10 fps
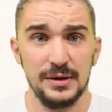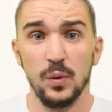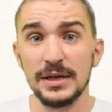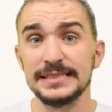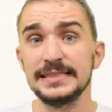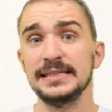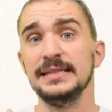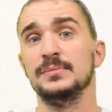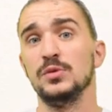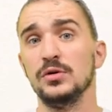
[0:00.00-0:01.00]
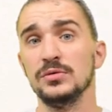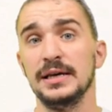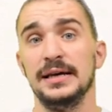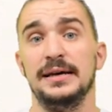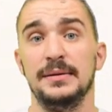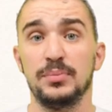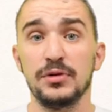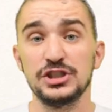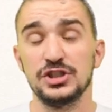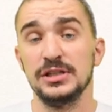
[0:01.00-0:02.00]
Once it's in the mold,
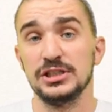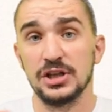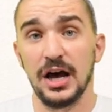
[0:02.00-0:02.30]
pressure is